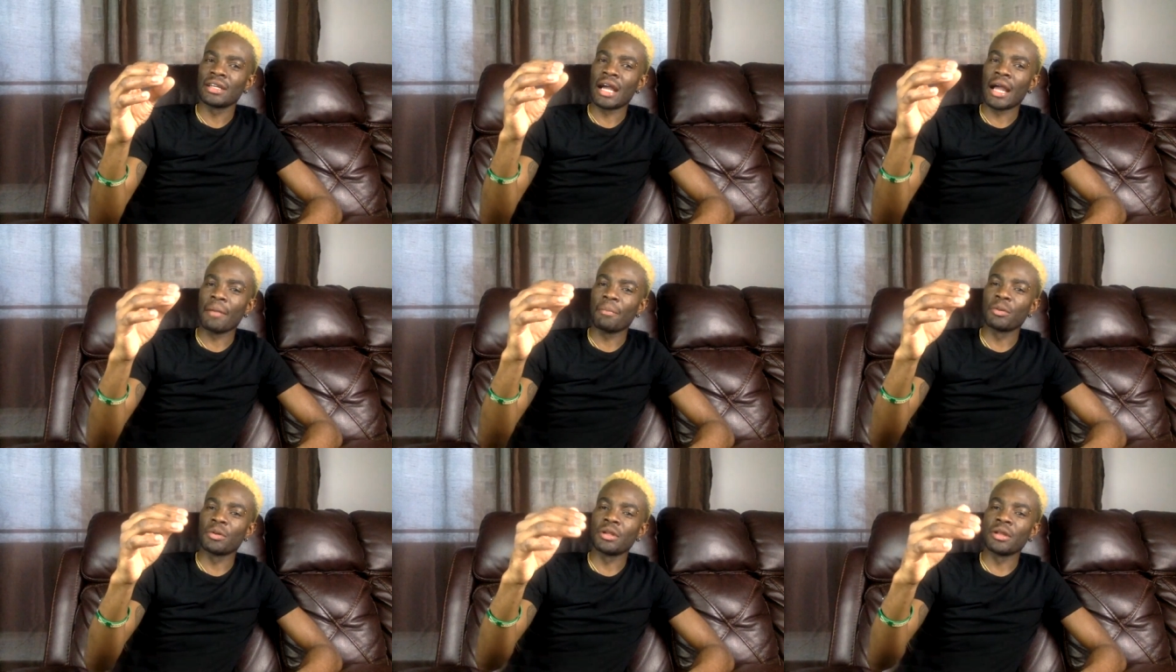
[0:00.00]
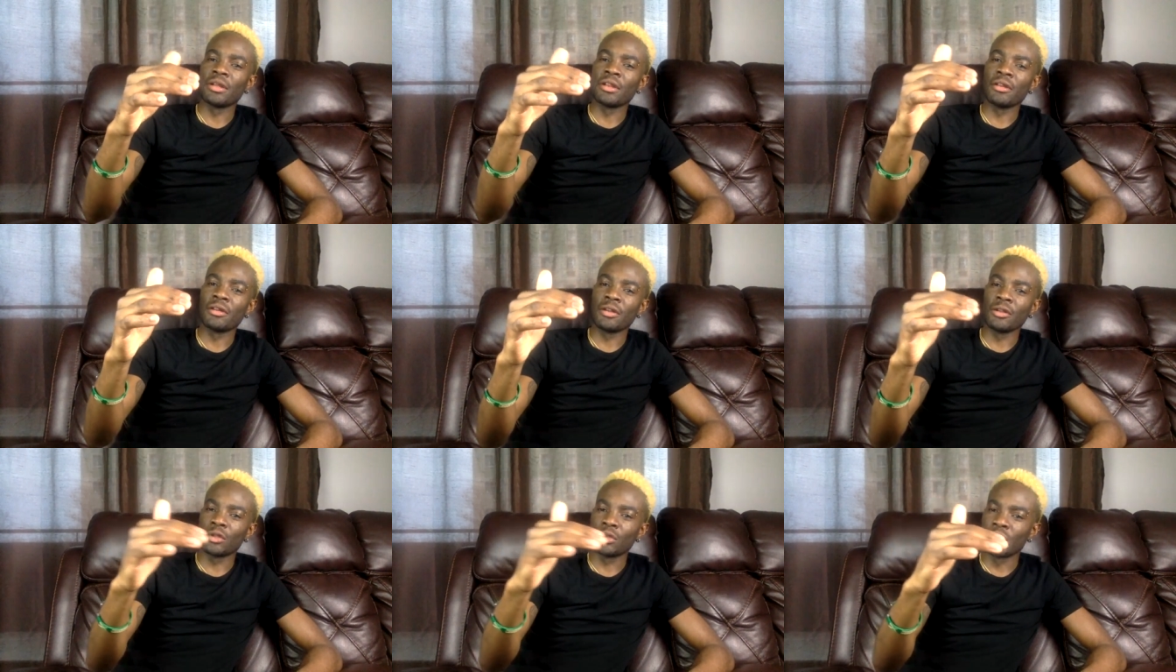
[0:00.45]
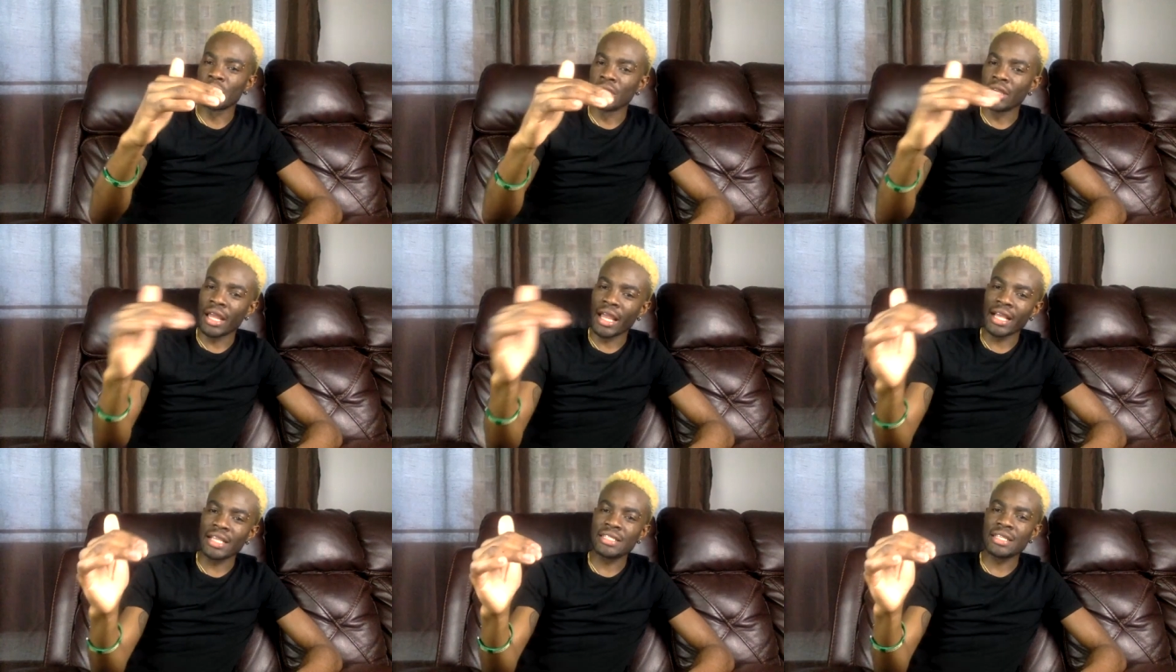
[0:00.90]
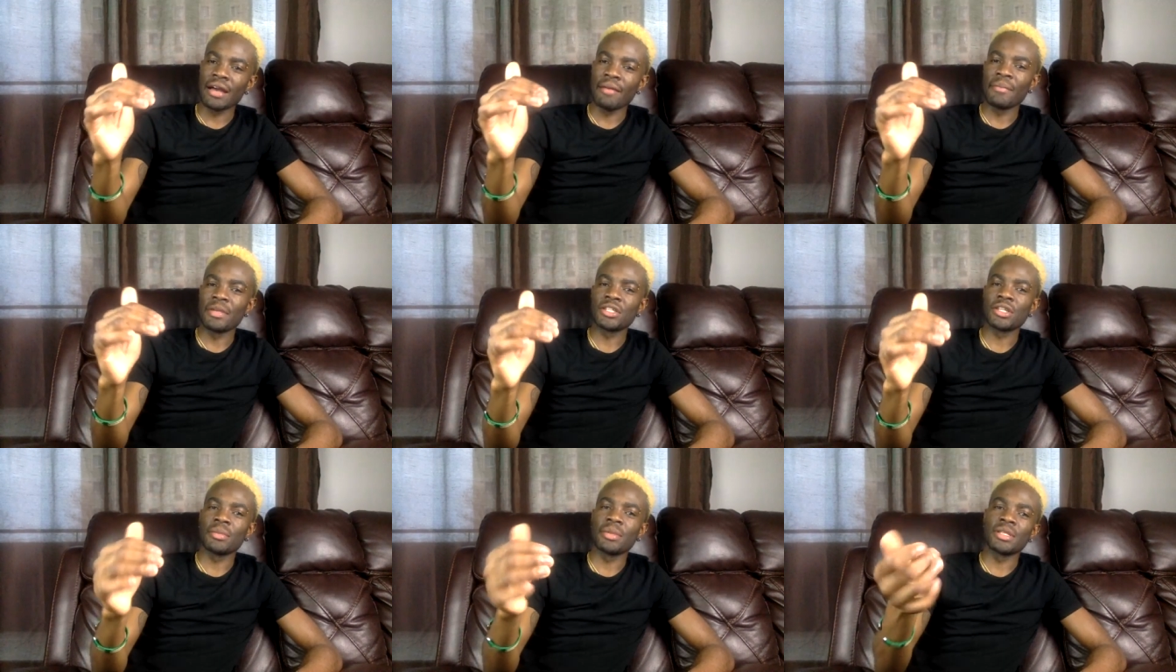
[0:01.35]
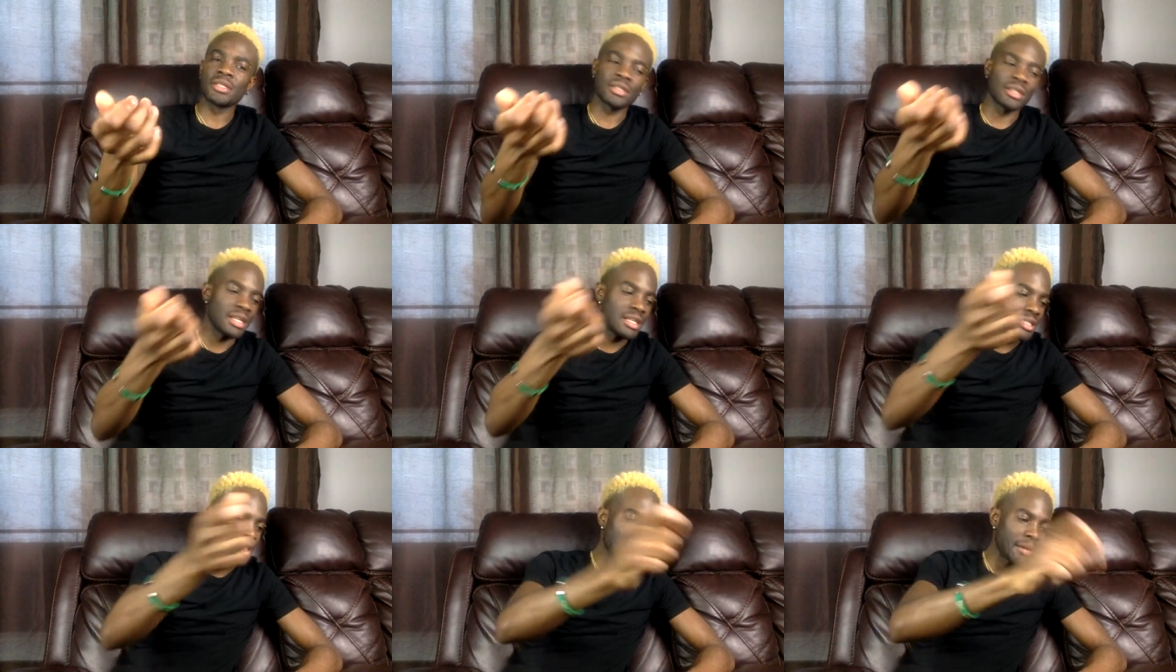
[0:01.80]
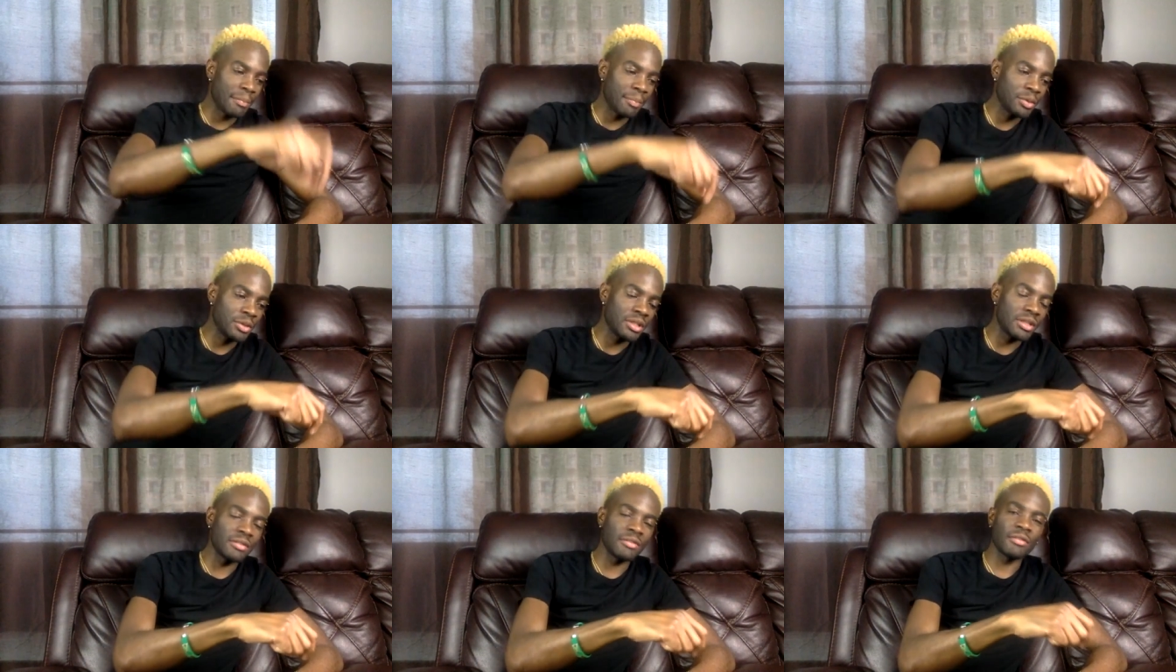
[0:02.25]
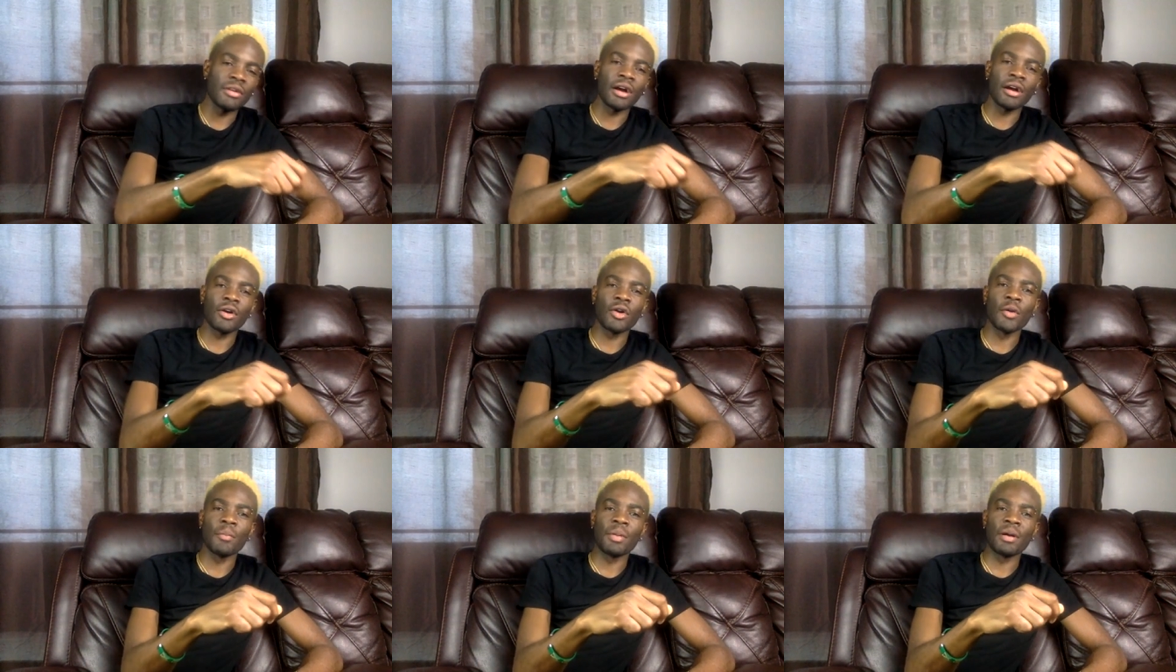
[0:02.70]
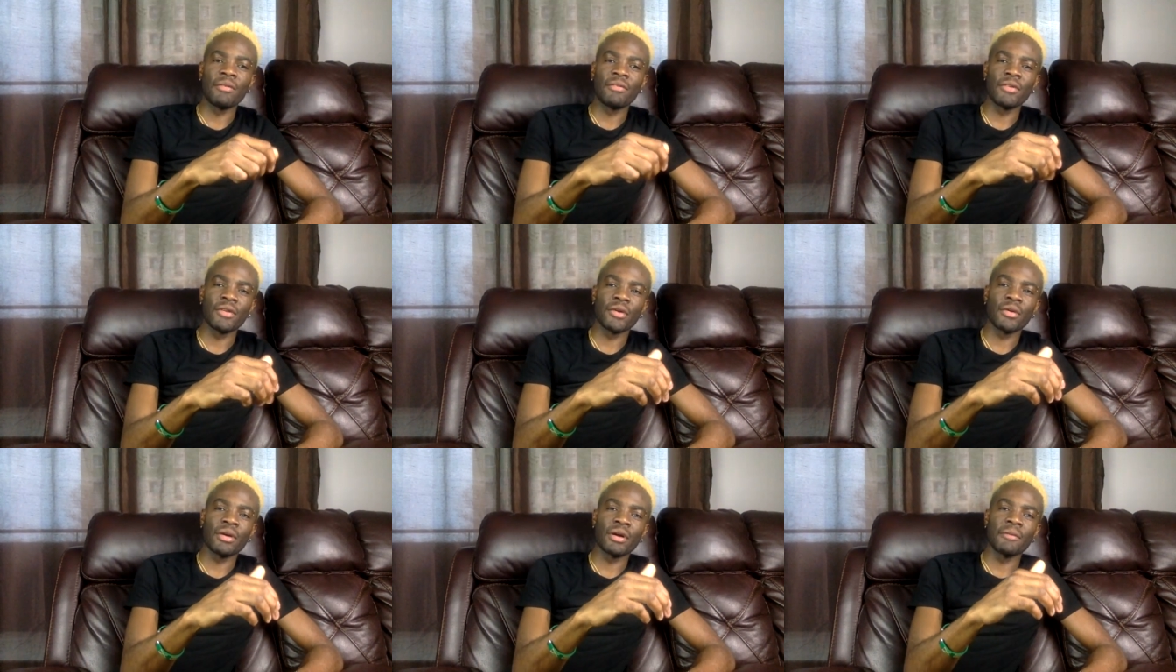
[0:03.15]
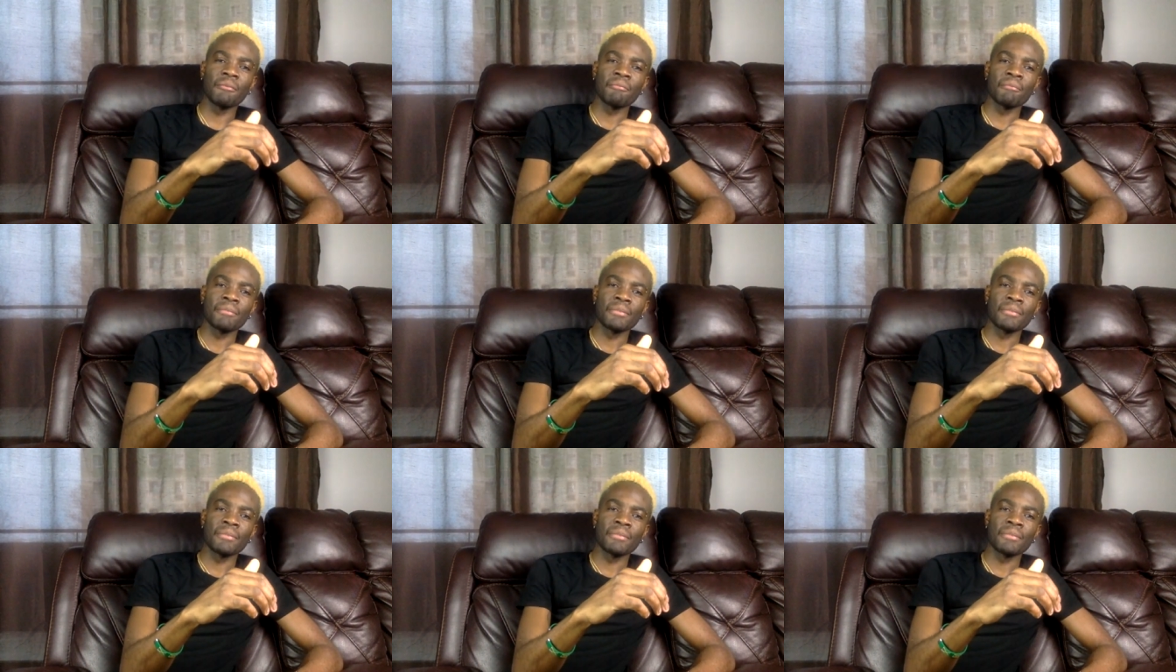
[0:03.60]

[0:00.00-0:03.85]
I put the, the, the exact measurements. So let's say I'm putting a cup of flour.